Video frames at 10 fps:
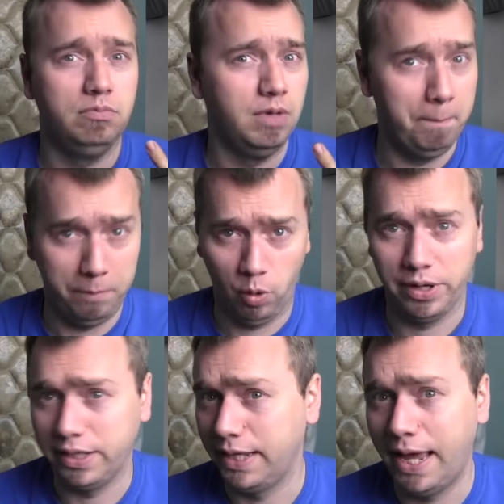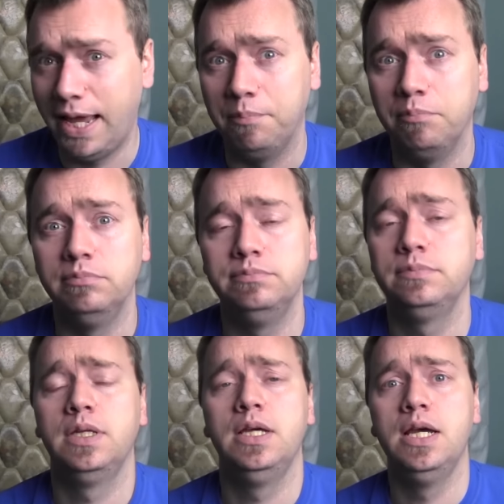A boring game.
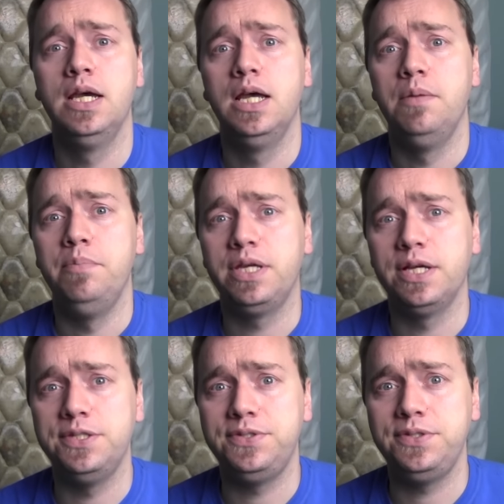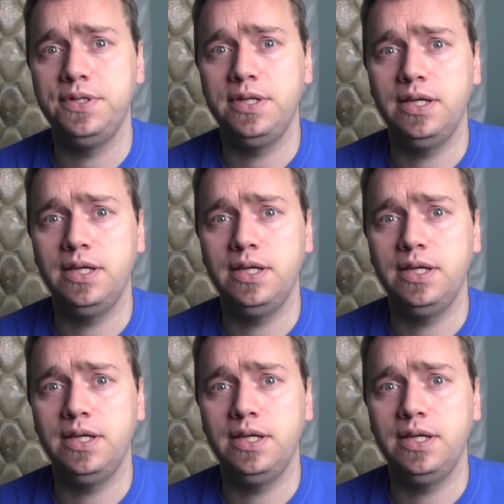Because